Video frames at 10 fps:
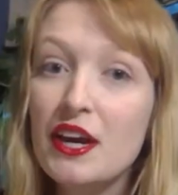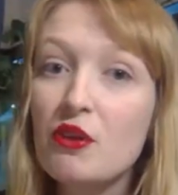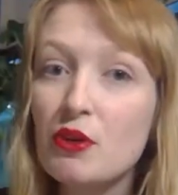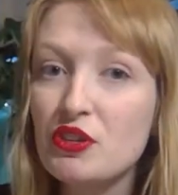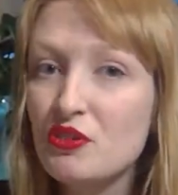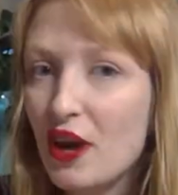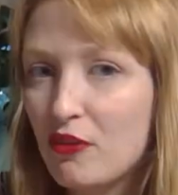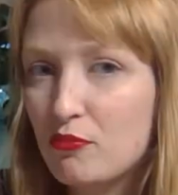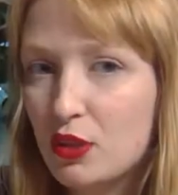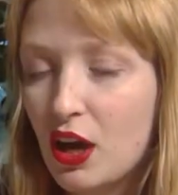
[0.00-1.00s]
When you
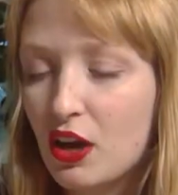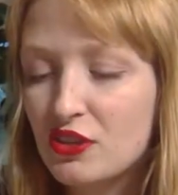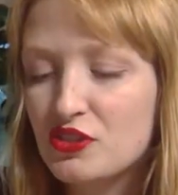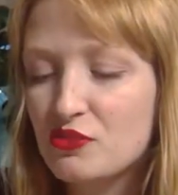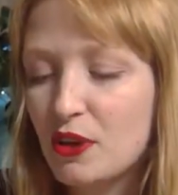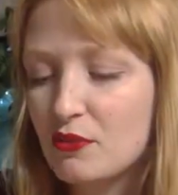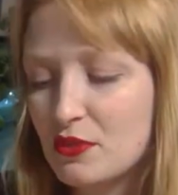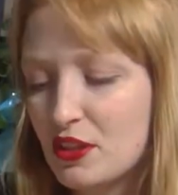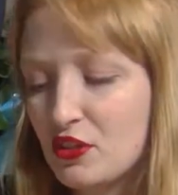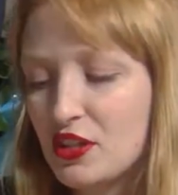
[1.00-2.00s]
have plants, you might be
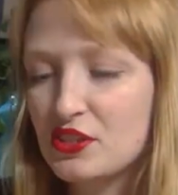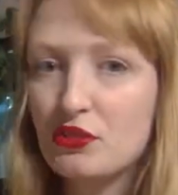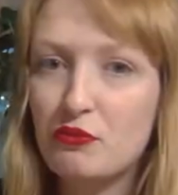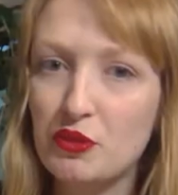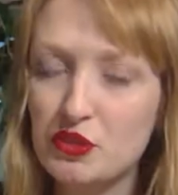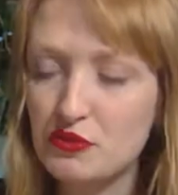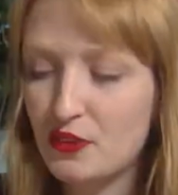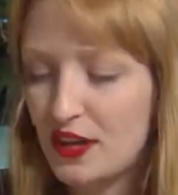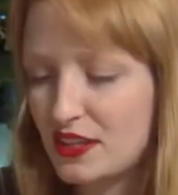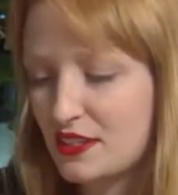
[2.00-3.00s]
looking into
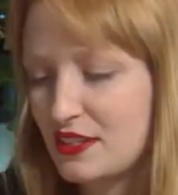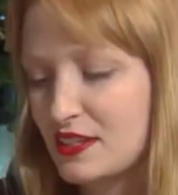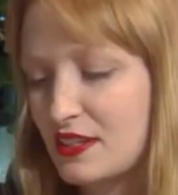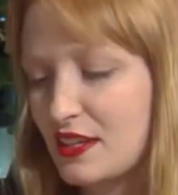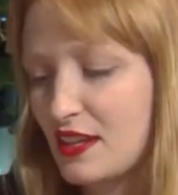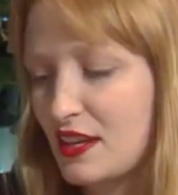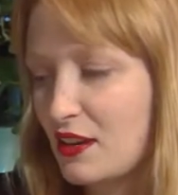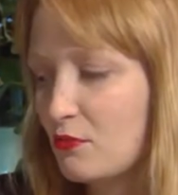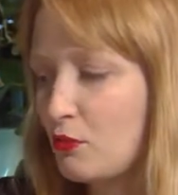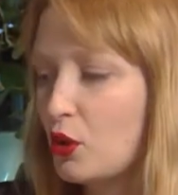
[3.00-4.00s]
phosphates
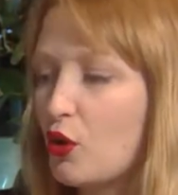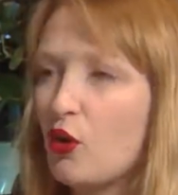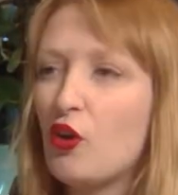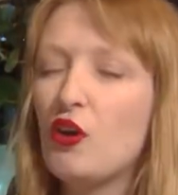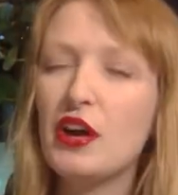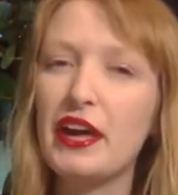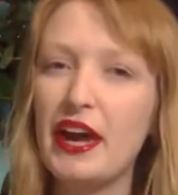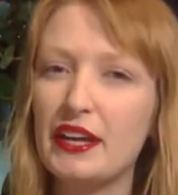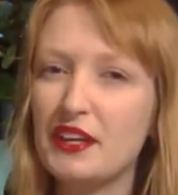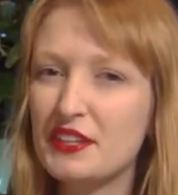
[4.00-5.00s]
more.
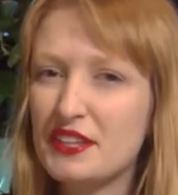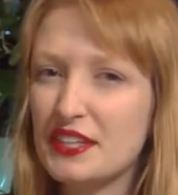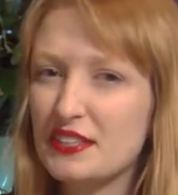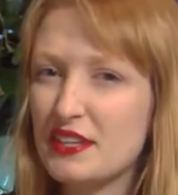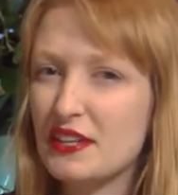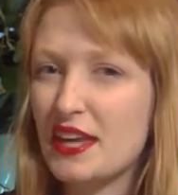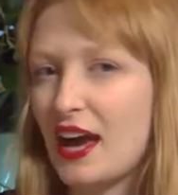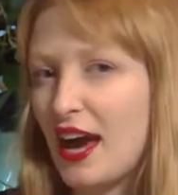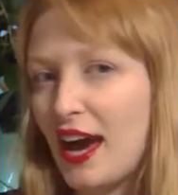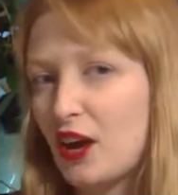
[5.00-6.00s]
And other things like
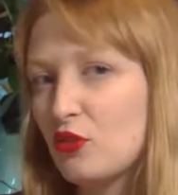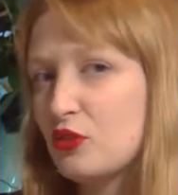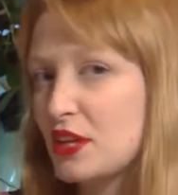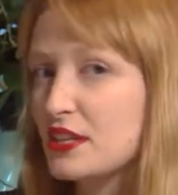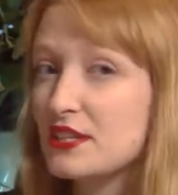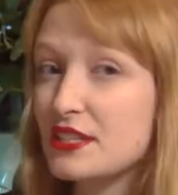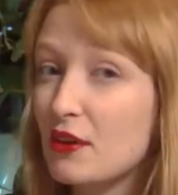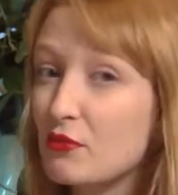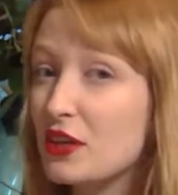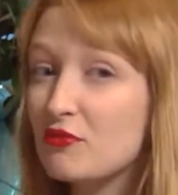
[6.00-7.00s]
that. Algae can
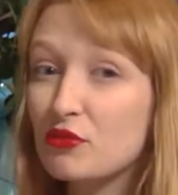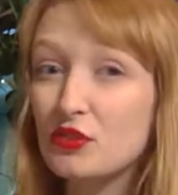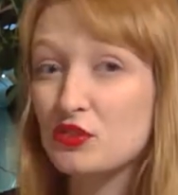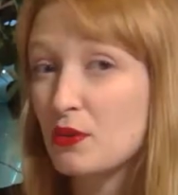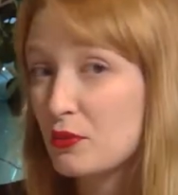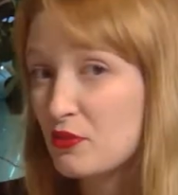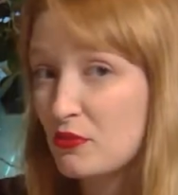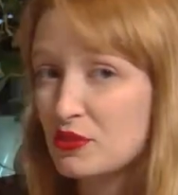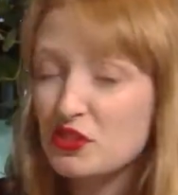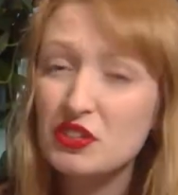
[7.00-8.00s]
be influenced by
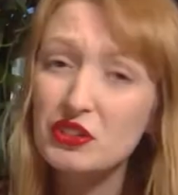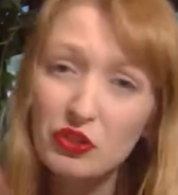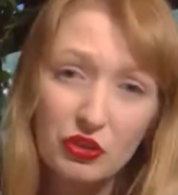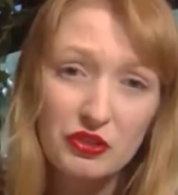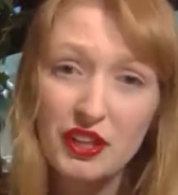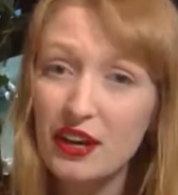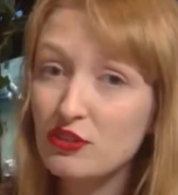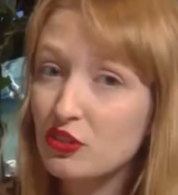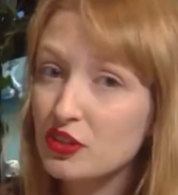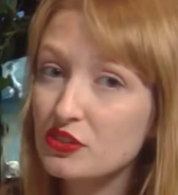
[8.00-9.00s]
perimeters. They're
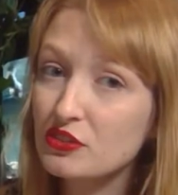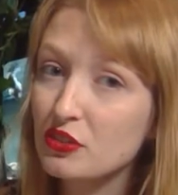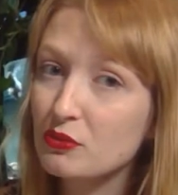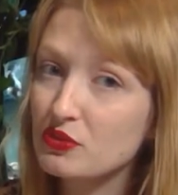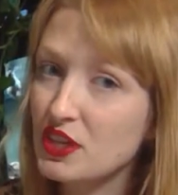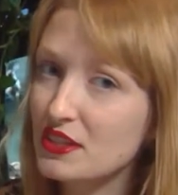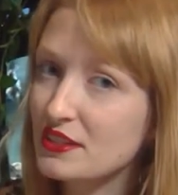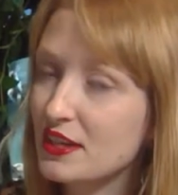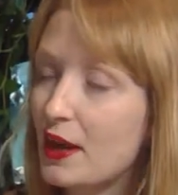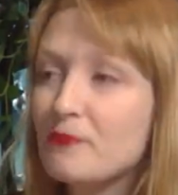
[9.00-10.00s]
not in your normal test
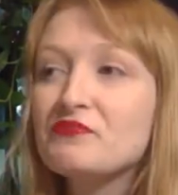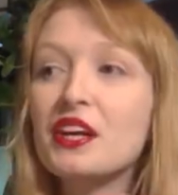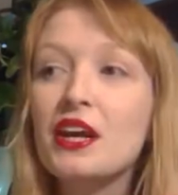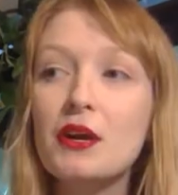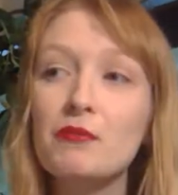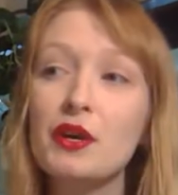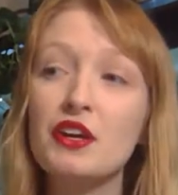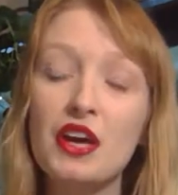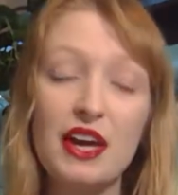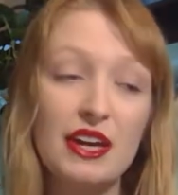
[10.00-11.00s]
kit.
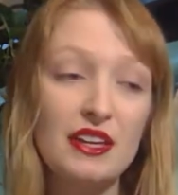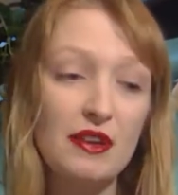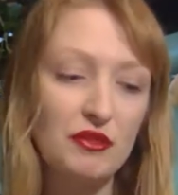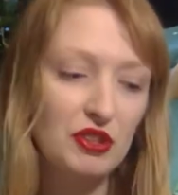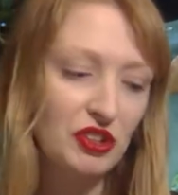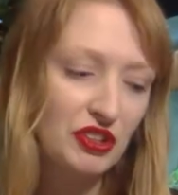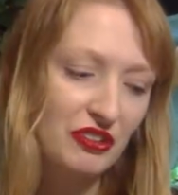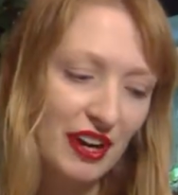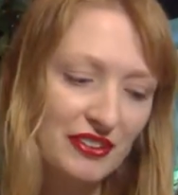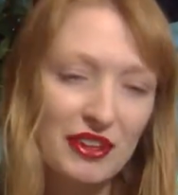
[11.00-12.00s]
But if you look
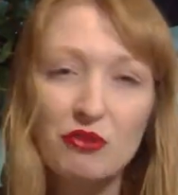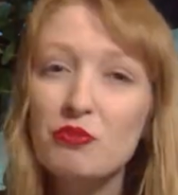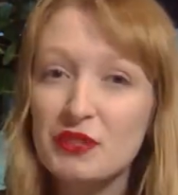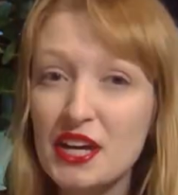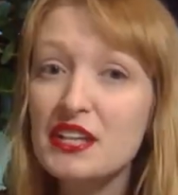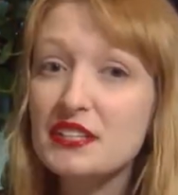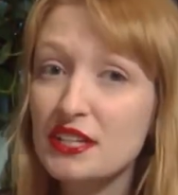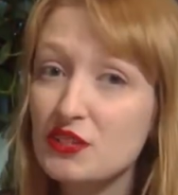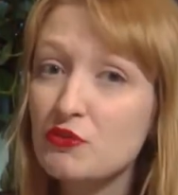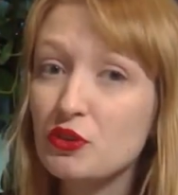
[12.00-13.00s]
around, there will be test
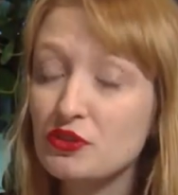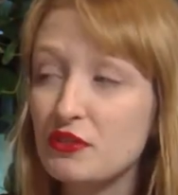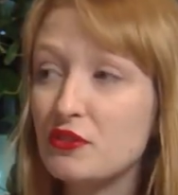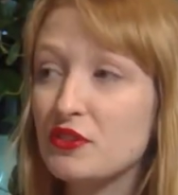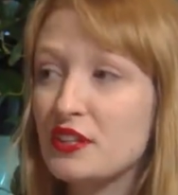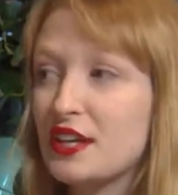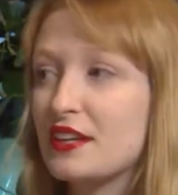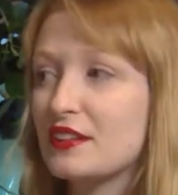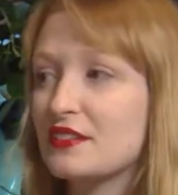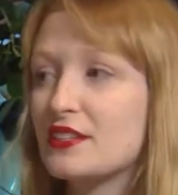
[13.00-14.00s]
kits for different
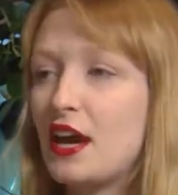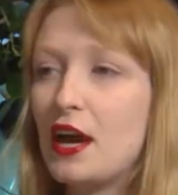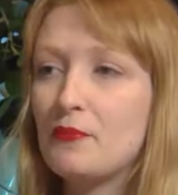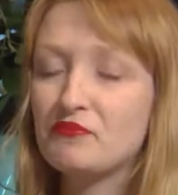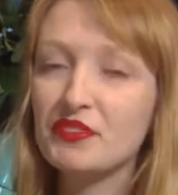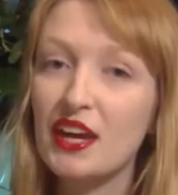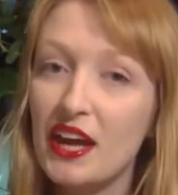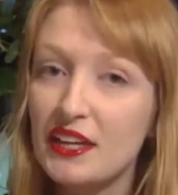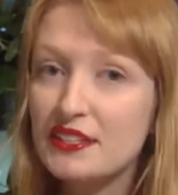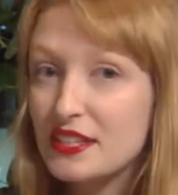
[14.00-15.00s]
things. And
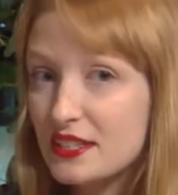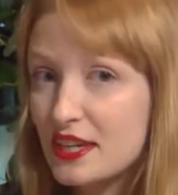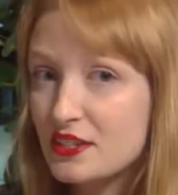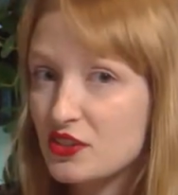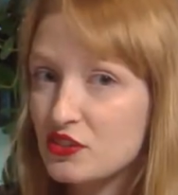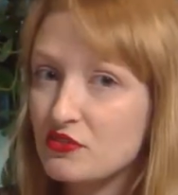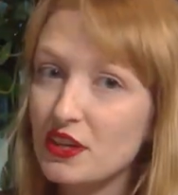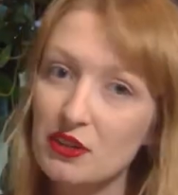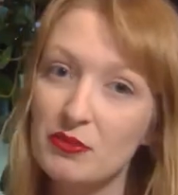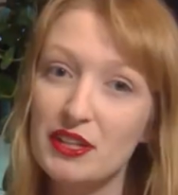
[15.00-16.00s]
TDS I do
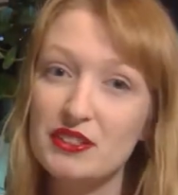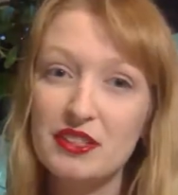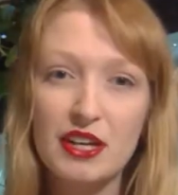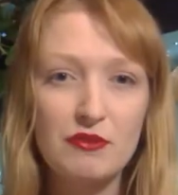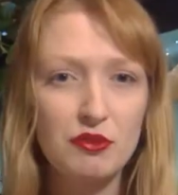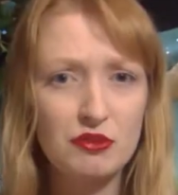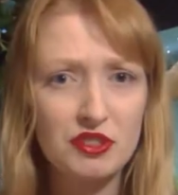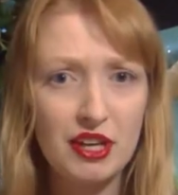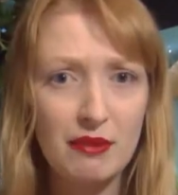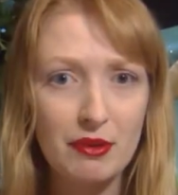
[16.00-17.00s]
recommend if you want to
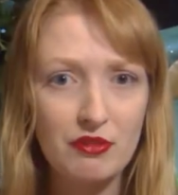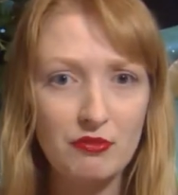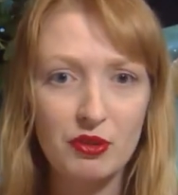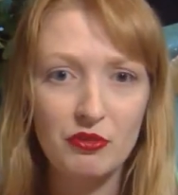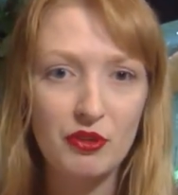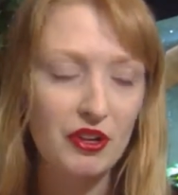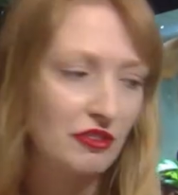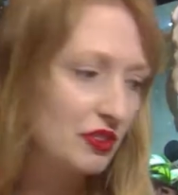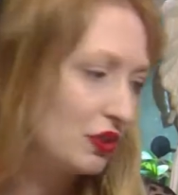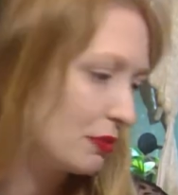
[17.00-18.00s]
get a bit more further
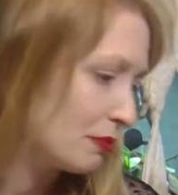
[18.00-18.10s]
in the hobby.